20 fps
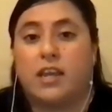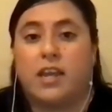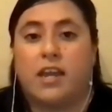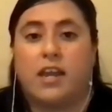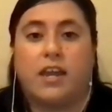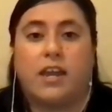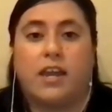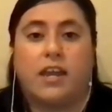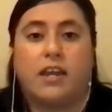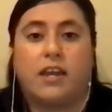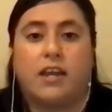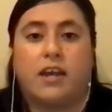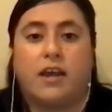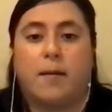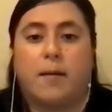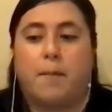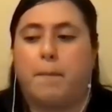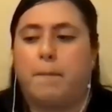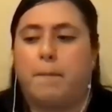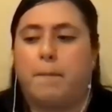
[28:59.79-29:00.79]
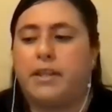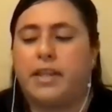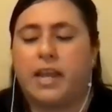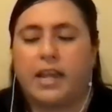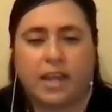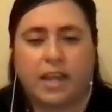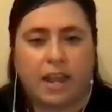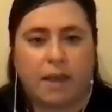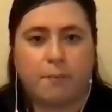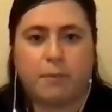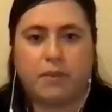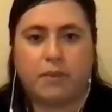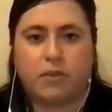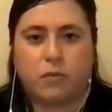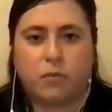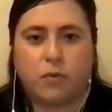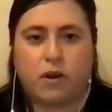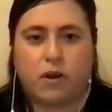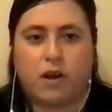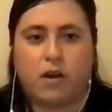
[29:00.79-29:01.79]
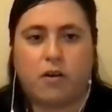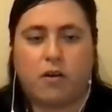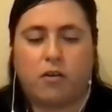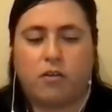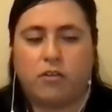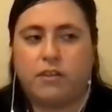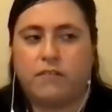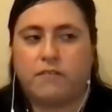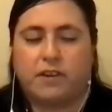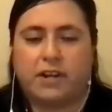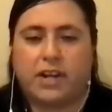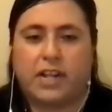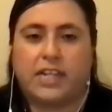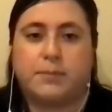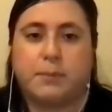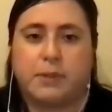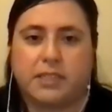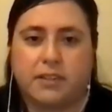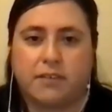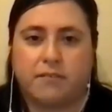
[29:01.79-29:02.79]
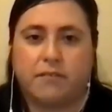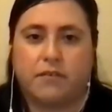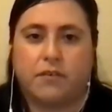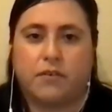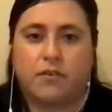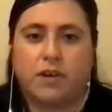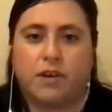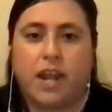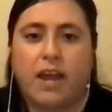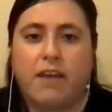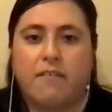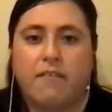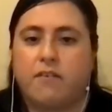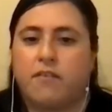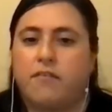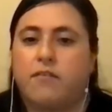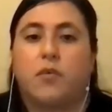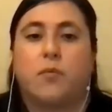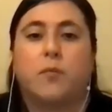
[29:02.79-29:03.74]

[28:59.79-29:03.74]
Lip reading: And but that can happen throughout all different aspects of your life, of your